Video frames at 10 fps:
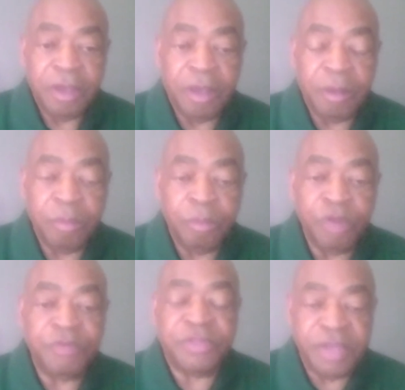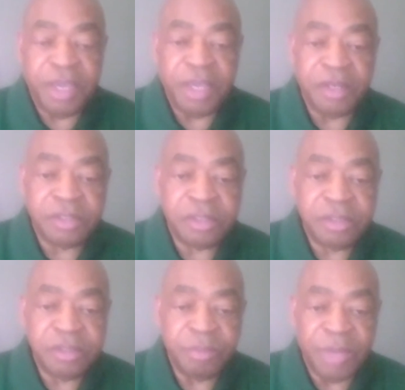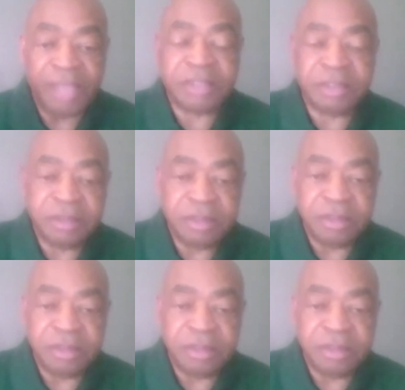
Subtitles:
Movie theaters, blacks